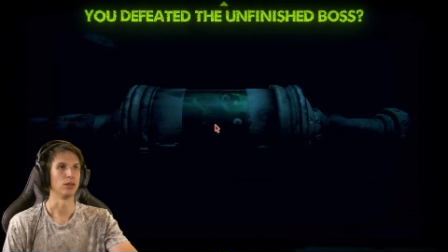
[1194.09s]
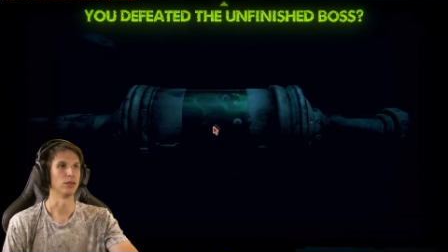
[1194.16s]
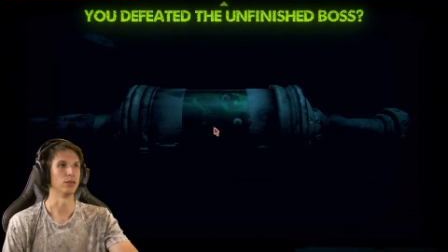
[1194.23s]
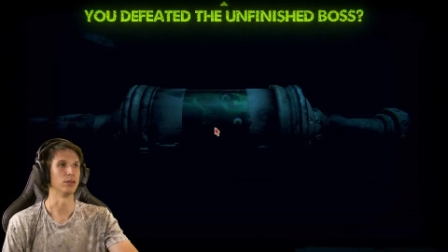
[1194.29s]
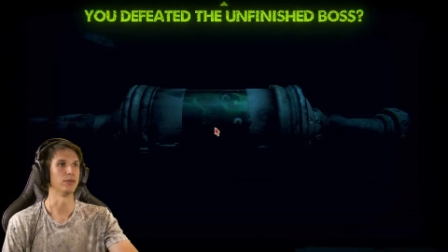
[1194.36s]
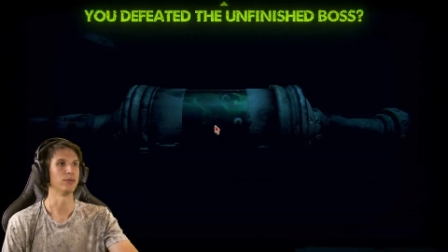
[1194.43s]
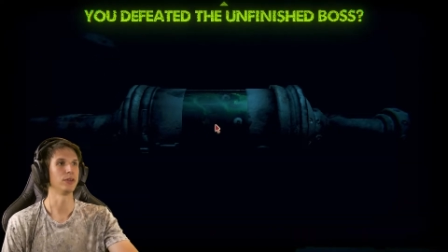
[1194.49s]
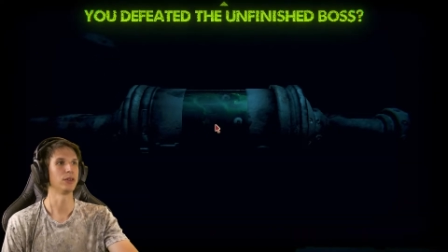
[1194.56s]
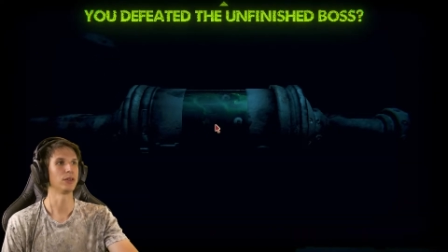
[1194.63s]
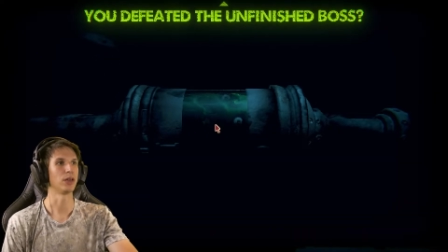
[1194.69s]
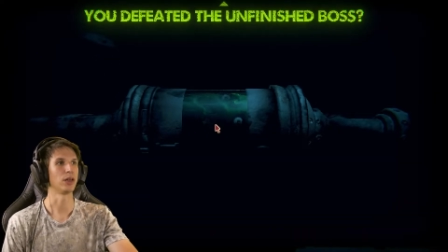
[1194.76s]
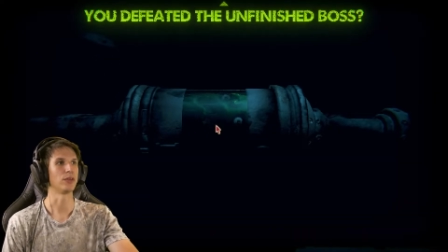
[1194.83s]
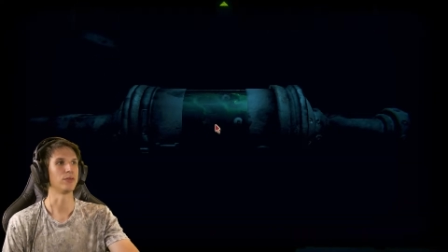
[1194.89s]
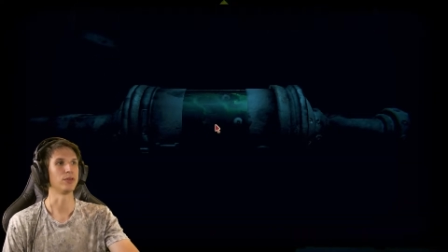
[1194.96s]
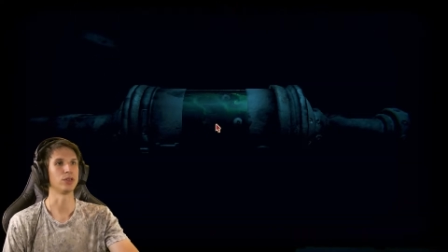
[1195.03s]
You defeated
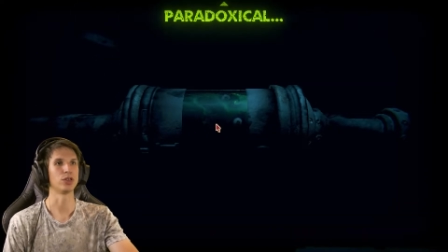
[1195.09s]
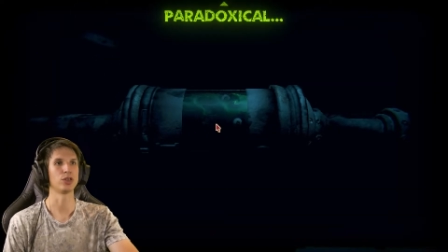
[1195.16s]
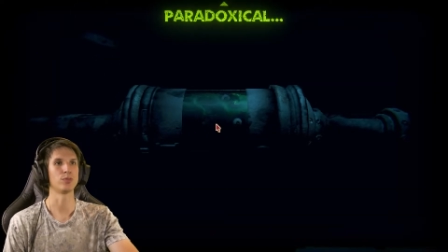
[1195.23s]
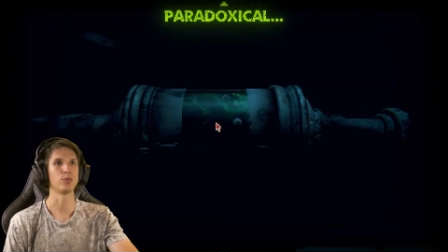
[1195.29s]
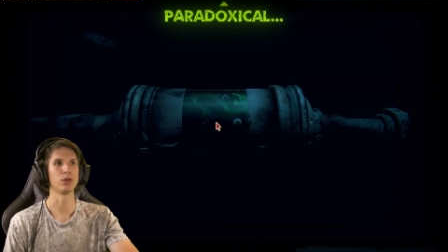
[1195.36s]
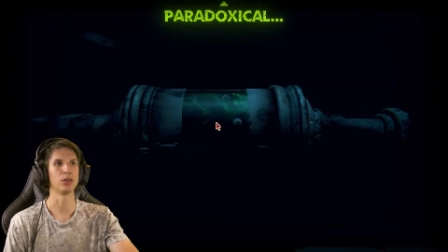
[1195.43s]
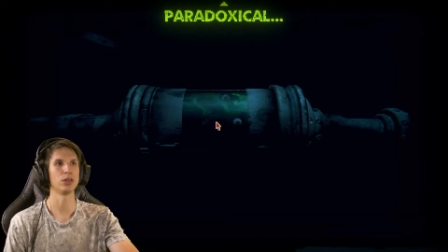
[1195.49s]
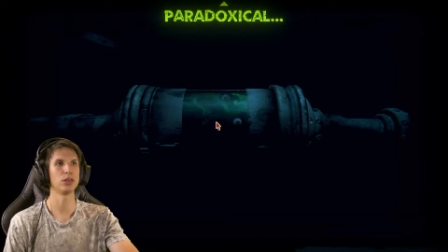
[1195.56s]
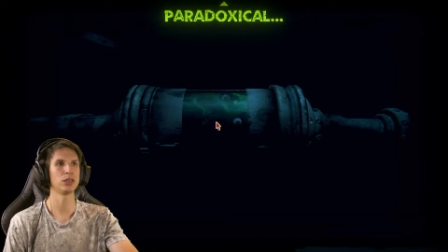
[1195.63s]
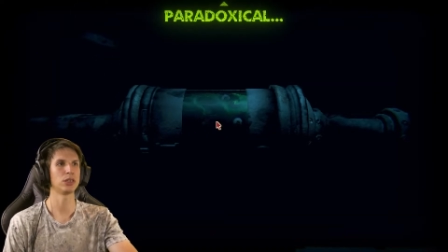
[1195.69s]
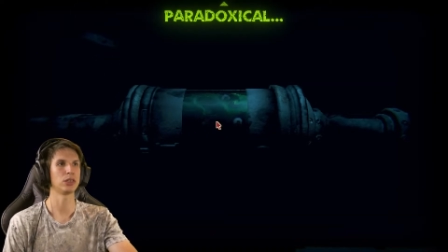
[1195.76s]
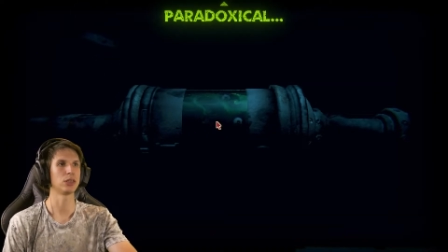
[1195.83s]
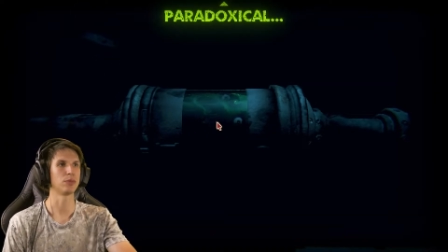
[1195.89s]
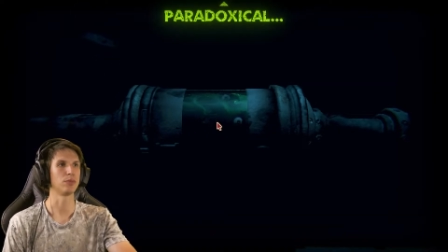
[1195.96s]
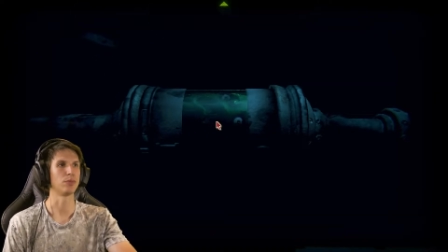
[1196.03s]
the unfinished
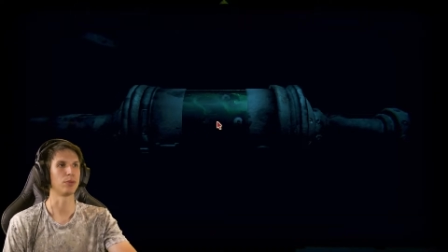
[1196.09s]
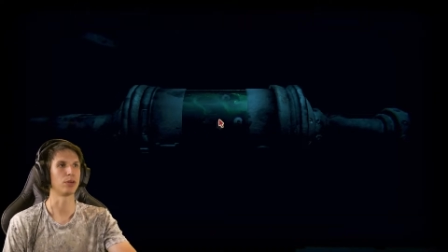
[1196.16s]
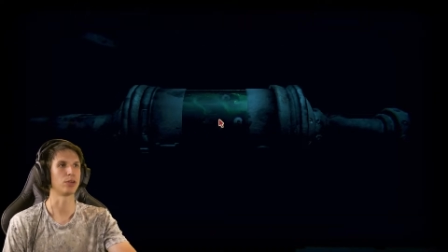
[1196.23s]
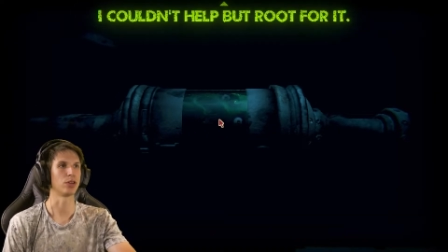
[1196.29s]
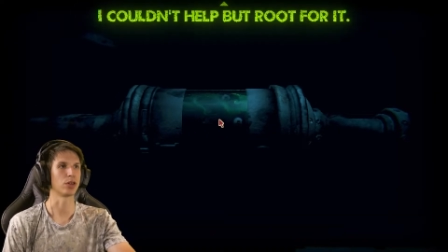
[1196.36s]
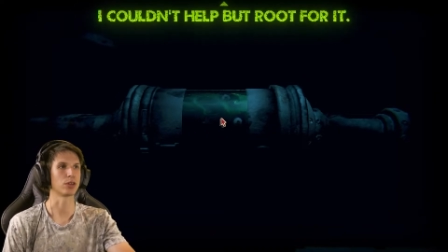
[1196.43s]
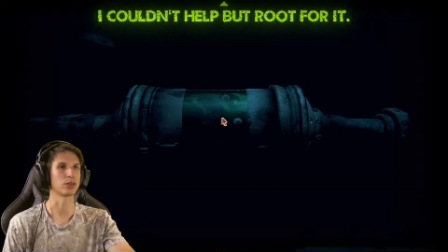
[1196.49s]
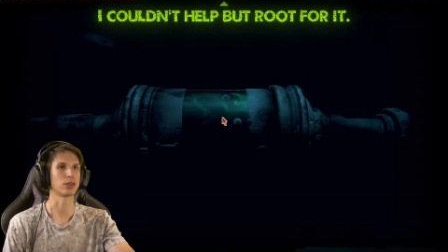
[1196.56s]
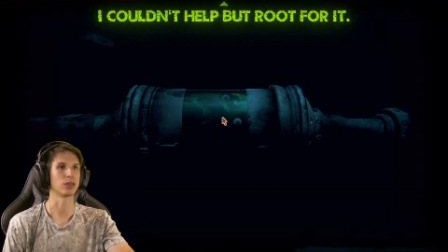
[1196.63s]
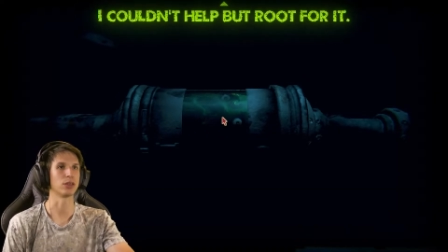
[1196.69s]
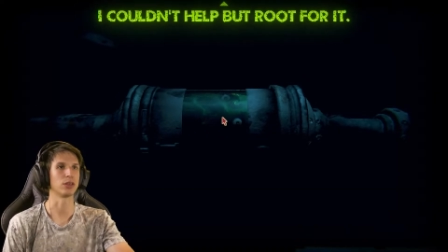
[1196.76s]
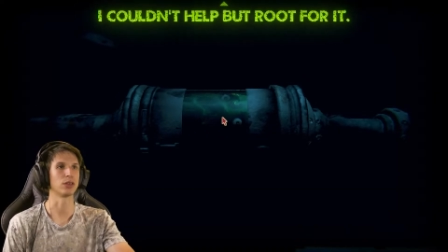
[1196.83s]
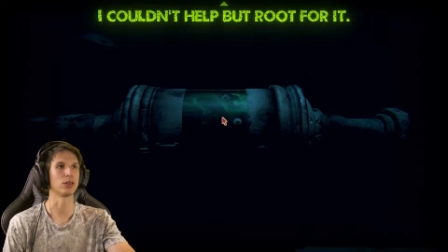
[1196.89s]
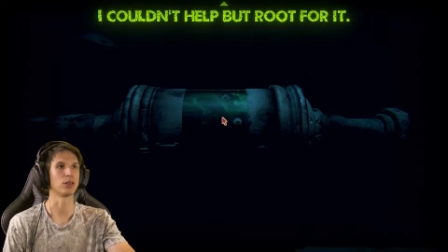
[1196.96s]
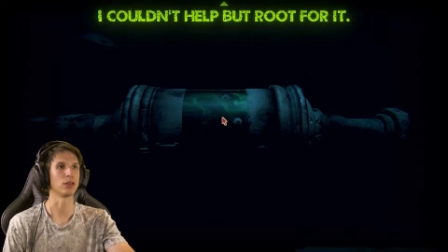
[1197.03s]
boss.
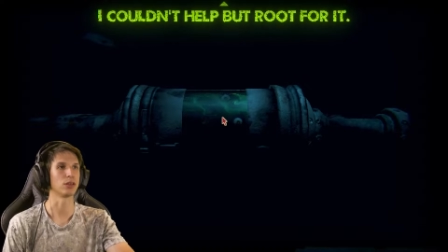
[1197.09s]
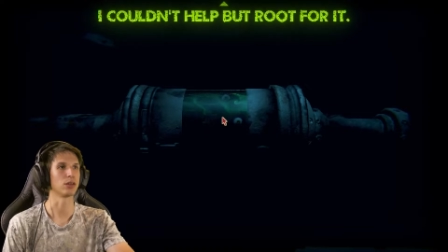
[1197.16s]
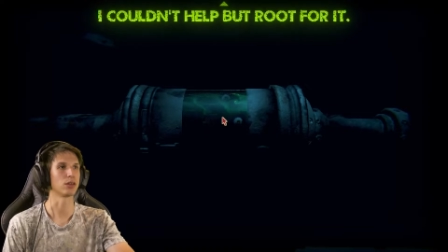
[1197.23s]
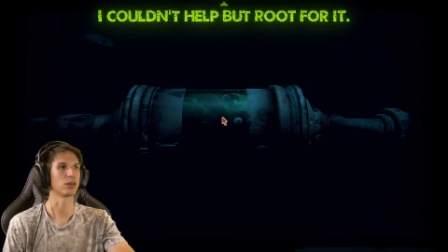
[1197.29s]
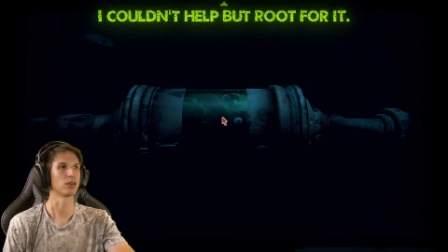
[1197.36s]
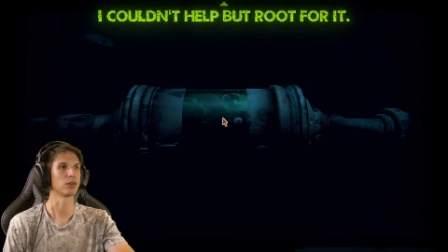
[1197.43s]
Paradoxical.